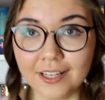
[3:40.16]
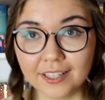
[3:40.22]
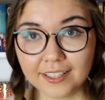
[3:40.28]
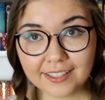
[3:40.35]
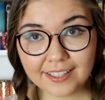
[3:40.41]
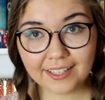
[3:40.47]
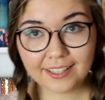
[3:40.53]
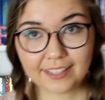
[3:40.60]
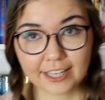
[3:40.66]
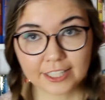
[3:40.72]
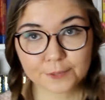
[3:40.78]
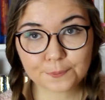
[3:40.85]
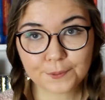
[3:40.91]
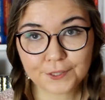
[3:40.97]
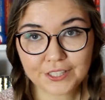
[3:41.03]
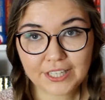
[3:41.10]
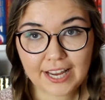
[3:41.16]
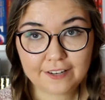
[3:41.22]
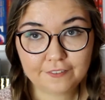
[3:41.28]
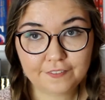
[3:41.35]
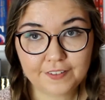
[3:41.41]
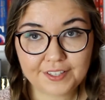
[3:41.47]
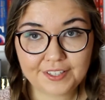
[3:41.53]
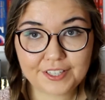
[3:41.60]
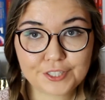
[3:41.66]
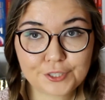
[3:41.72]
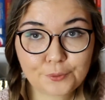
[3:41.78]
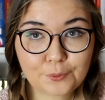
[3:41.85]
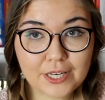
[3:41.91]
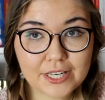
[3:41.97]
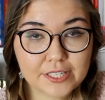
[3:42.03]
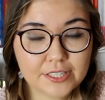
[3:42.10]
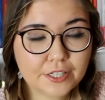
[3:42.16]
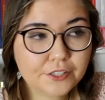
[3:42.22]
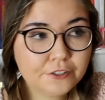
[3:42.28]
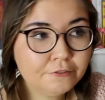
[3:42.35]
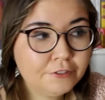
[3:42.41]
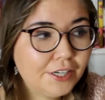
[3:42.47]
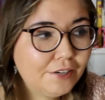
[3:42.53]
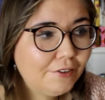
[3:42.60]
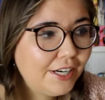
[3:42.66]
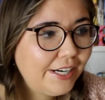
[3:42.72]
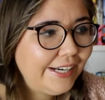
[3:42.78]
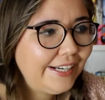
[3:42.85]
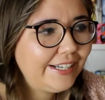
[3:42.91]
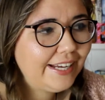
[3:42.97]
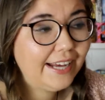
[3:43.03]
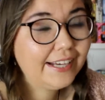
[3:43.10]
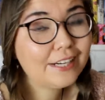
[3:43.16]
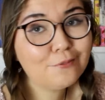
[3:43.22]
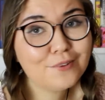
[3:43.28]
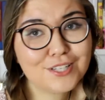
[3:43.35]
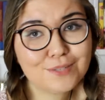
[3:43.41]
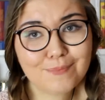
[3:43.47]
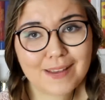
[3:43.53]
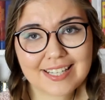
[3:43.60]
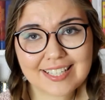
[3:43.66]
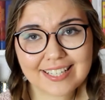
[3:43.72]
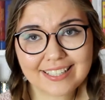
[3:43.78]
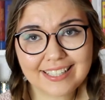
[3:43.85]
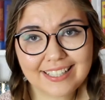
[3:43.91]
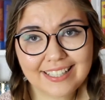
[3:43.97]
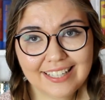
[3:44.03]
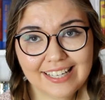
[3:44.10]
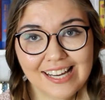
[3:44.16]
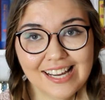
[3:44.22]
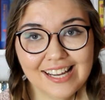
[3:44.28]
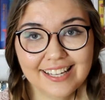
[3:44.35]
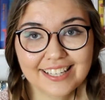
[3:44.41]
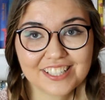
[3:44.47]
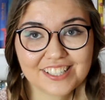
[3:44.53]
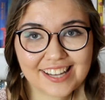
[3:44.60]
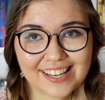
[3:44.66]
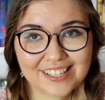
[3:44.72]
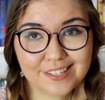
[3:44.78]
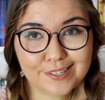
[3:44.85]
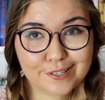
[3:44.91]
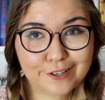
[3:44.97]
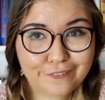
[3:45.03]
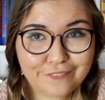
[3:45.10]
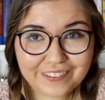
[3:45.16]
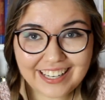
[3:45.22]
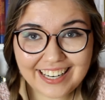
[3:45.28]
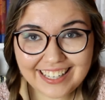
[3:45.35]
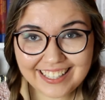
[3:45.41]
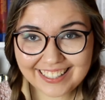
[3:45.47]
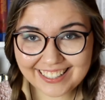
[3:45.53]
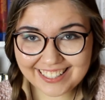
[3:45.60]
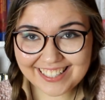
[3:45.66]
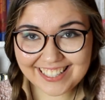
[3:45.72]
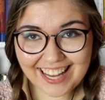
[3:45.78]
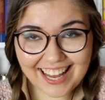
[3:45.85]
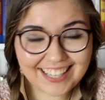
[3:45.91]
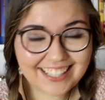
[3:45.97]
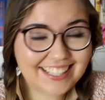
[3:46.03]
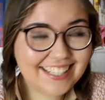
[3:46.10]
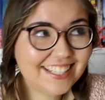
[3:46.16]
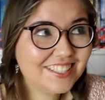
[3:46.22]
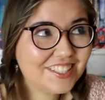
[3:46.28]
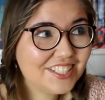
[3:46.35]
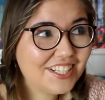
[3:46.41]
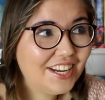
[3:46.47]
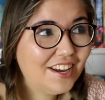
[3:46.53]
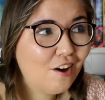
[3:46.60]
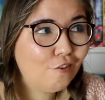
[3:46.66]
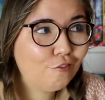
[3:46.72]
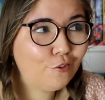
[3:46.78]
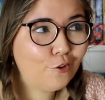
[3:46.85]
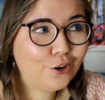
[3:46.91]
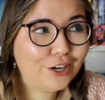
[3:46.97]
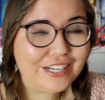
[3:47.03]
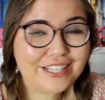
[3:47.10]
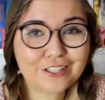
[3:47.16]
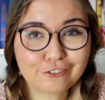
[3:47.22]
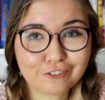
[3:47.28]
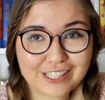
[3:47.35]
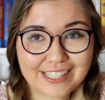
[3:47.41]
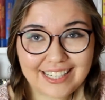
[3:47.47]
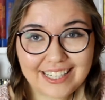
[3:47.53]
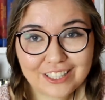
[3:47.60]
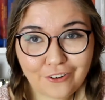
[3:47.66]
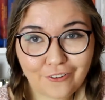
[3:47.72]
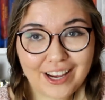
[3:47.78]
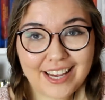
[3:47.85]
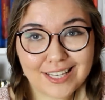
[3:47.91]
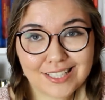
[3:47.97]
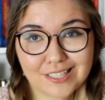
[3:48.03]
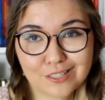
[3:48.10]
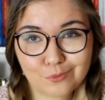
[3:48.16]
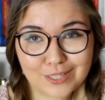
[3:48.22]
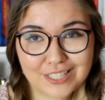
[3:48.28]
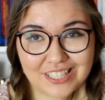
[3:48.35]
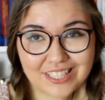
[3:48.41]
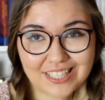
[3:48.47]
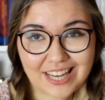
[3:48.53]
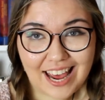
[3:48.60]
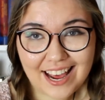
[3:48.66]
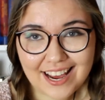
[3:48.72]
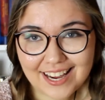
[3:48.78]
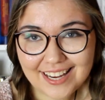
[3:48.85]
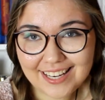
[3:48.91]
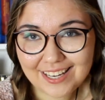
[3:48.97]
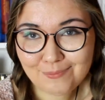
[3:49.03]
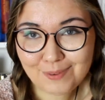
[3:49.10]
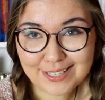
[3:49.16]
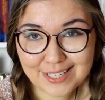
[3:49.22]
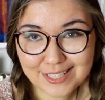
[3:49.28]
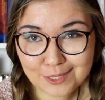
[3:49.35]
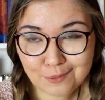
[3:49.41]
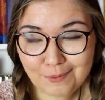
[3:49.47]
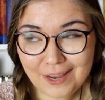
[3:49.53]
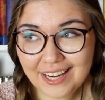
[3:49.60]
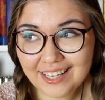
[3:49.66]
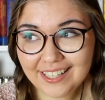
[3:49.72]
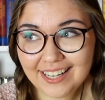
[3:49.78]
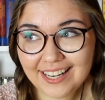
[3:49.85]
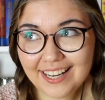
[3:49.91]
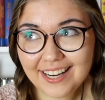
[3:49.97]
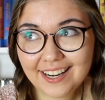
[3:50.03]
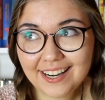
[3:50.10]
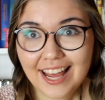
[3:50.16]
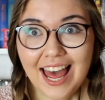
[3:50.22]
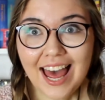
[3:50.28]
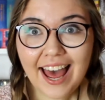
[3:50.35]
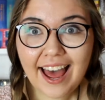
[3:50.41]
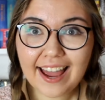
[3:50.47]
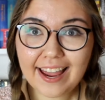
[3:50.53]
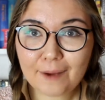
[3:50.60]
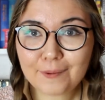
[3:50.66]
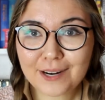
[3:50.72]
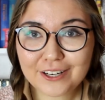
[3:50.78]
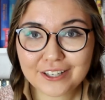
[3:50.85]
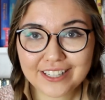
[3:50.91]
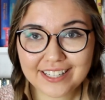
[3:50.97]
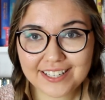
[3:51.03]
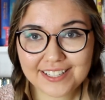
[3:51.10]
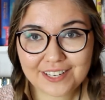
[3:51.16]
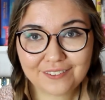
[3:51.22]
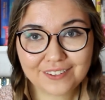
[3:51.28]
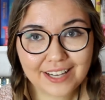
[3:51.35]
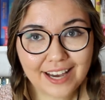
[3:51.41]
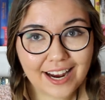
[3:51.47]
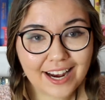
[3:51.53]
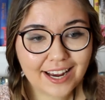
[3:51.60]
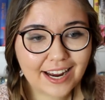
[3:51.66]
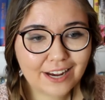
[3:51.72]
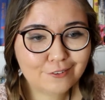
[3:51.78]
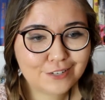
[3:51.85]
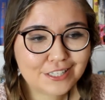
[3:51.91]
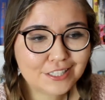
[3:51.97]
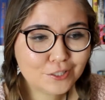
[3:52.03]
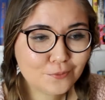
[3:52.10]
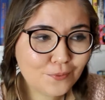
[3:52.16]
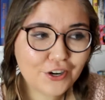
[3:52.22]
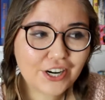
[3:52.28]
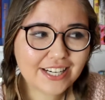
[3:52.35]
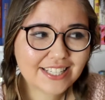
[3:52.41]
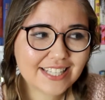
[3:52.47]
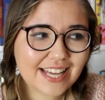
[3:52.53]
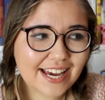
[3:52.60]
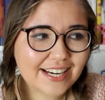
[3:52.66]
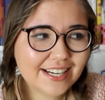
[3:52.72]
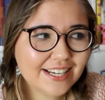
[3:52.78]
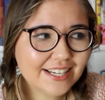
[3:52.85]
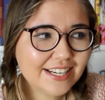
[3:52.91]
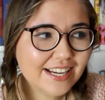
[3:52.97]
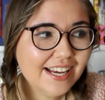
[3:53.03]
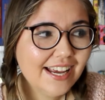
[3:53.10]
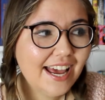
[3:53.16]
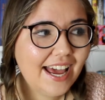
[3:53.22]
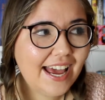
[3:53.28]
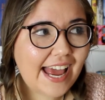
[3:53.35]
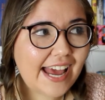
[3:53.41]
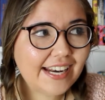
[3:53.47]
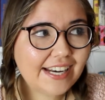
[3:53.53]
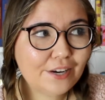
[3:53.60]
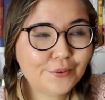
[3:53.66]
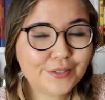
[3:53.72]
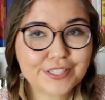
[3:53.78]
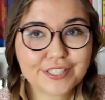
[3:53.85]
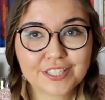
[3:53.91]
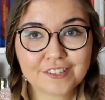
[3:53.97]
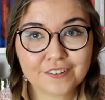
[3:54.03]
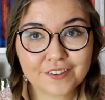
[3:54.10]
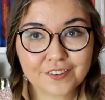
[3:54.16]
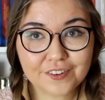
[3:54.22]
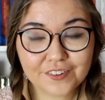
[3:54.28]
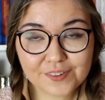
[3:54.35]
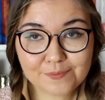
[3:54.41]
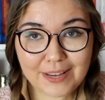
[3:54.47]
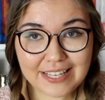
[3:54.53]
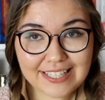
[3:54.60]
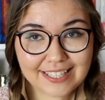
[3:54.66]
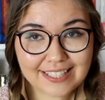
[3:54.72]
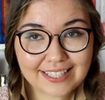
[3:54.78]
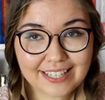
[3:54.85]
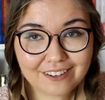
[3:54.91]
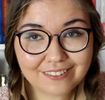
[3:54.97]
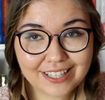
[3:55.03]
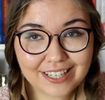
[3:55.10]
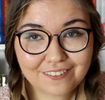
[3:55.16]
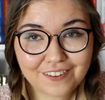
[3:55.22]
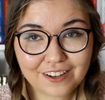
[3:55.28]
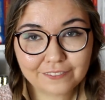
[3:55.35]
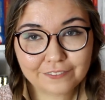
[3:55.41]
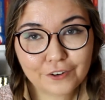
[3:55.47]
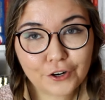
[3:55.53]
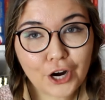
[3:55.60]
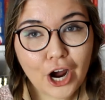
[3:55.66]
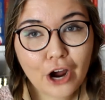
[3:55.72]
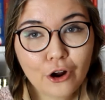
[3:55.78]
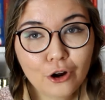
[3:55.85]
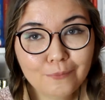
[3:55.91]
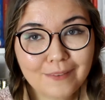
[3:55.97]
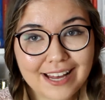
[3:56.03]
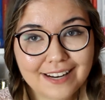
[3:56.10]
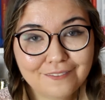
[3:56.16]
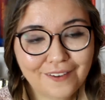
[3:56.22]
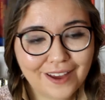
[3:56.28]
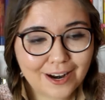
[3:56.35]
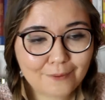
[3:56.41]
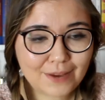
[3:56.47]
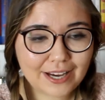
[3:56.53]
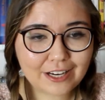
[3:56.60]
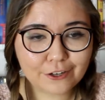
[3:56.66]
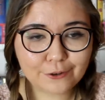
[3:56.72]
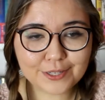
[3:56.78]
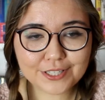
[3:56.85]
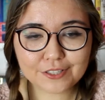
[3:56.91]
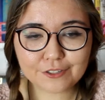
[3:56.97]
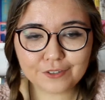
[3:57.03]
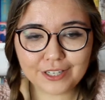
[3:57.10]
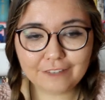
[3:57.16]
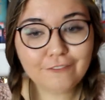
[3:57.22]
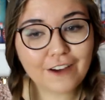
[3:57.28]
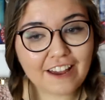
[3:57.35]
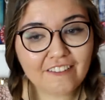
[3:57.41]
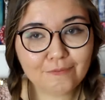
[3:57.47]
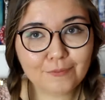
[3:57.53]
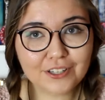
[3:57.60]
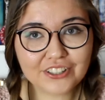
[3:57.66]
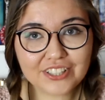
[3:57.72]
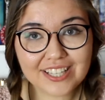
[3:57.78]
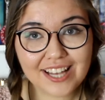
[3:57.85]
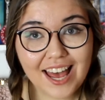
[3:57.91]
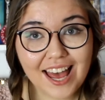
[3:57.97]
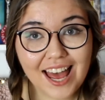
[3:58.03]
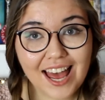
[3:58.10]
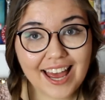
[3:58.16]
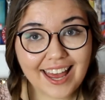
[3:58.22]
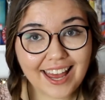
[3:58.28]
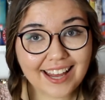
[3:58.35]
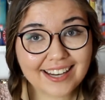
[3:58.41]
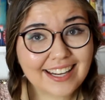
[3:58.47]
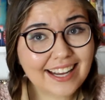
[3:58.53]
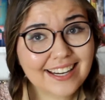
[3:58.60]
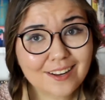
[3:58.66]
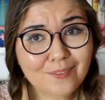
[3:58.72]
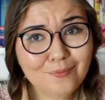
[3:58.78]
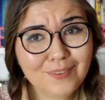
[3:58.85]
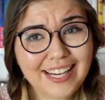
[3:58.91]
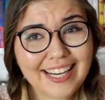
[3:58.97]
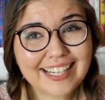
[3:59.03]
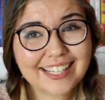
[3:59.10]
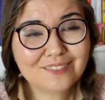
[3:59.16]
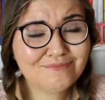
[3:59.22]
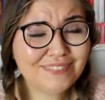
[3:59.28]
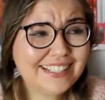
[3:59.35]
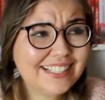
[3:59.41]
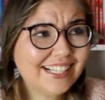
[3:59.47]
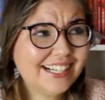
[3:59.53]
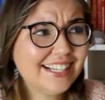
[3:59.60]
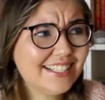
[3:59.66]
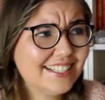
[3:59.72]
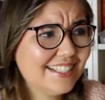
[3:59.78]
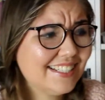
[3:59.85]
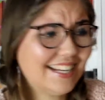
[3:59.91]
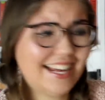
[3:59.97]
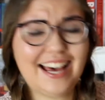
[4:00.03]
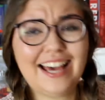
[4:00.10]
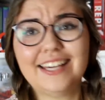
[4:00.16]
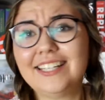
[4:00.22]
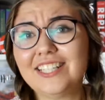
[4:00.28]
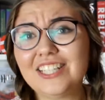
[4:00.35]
The next book I finished was a reread, and it was basically just to fill in a challenge for the reading quest, which I participated in. I uploaded a TBR, I was super excited, and it was basically a readathon for a whole month, and my goal was to read 5 books, and I didn't meet it because I